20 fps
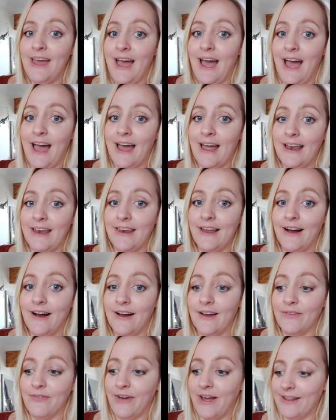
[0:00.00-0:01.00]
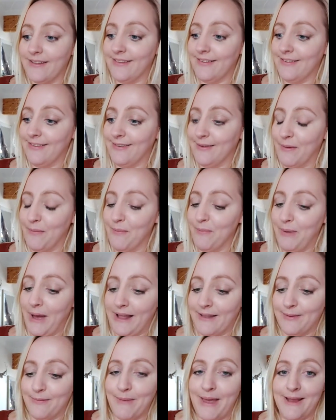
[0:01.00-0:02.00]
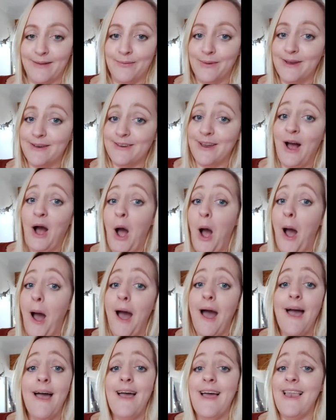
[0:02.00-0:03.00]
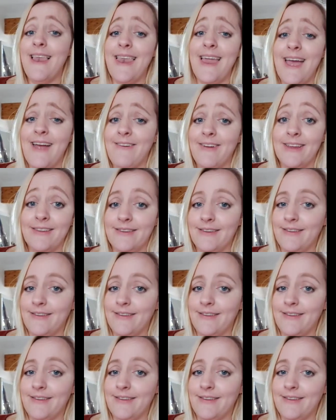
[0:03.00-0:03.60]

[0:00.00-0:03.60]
and I've had some pads made which are hilarious.